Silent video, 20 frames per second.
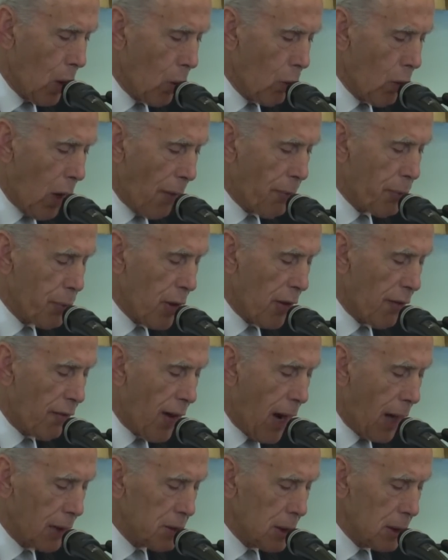who have
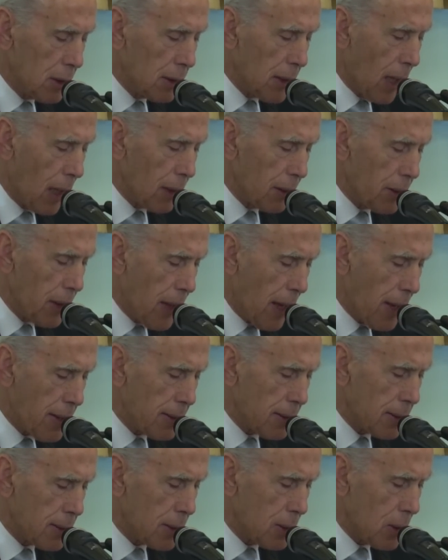provided
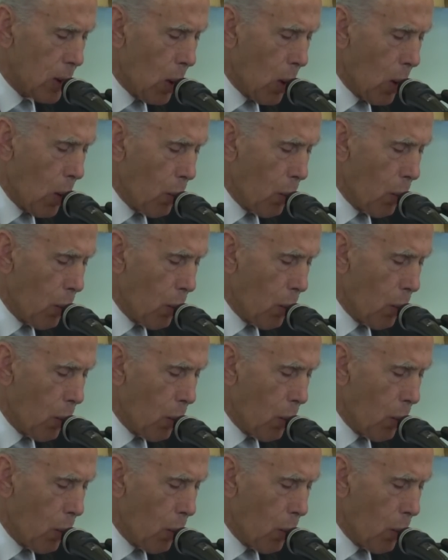Chaldeans